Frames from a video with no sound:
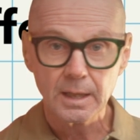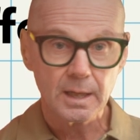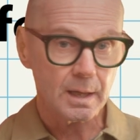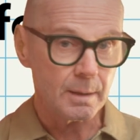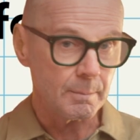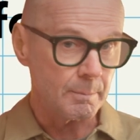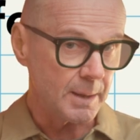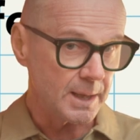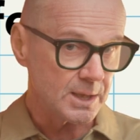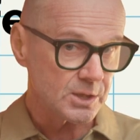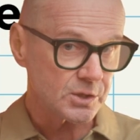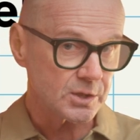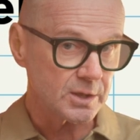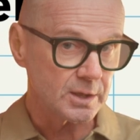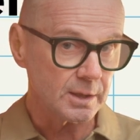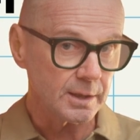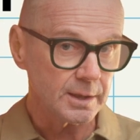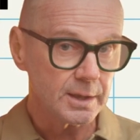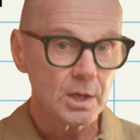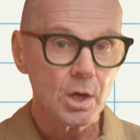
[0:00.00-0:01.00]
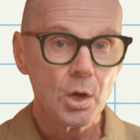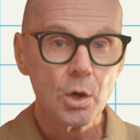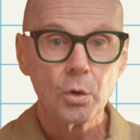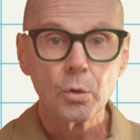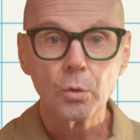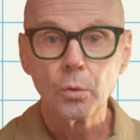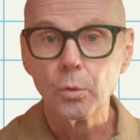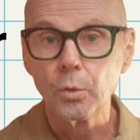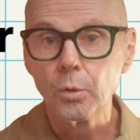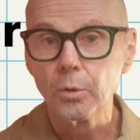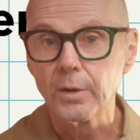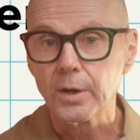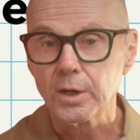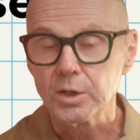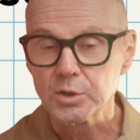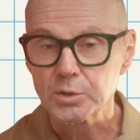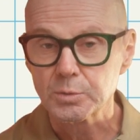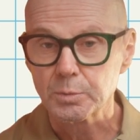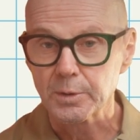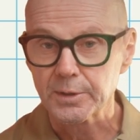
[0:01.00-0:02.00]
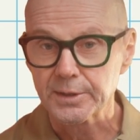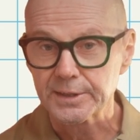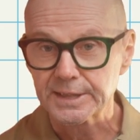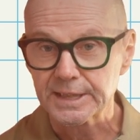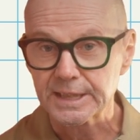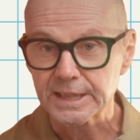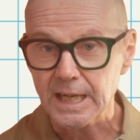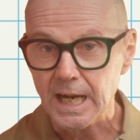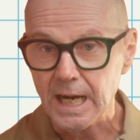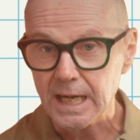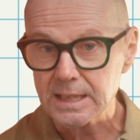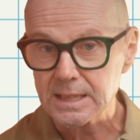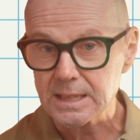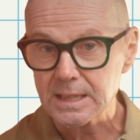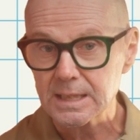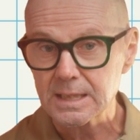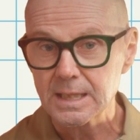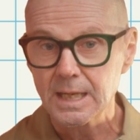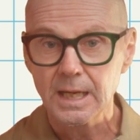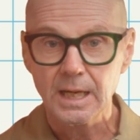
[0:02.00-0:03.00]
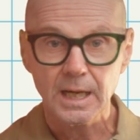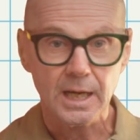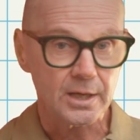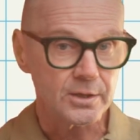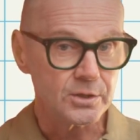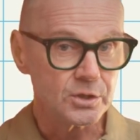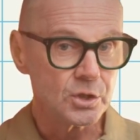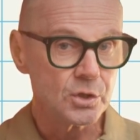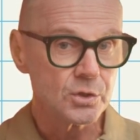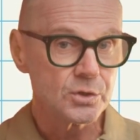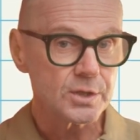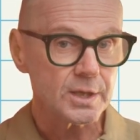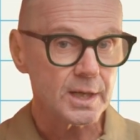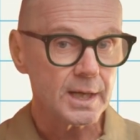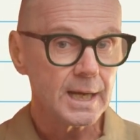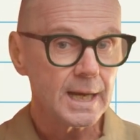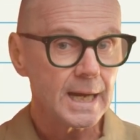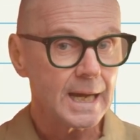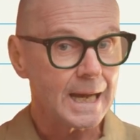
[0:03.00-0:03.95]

masculine, all those with das are neuter,